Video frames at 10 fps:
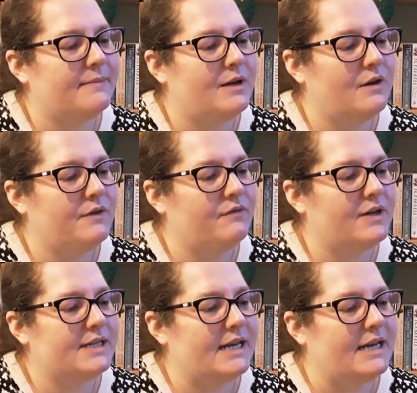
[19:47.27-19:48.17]
Let me know if you've
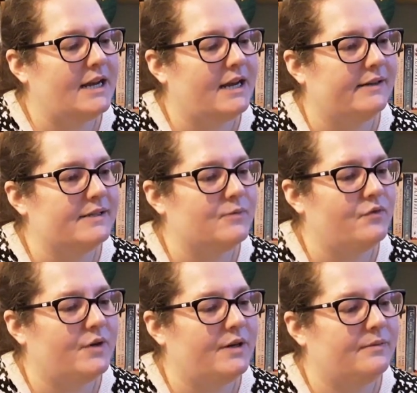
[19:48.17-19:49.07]
read any Alice
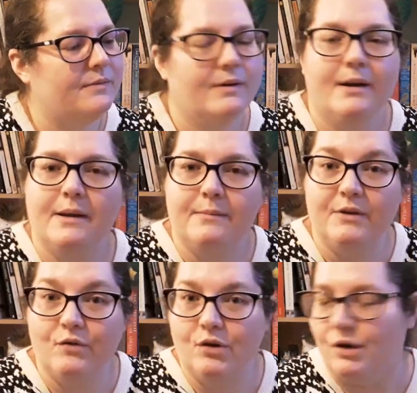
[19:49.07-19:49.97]
Munro
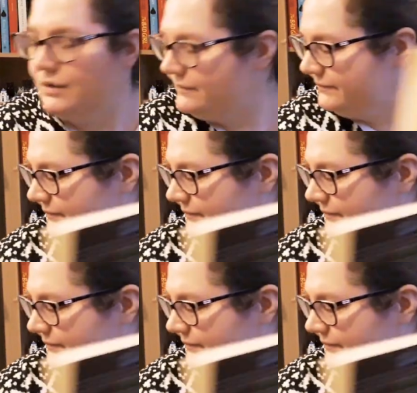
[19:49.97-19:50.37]
before.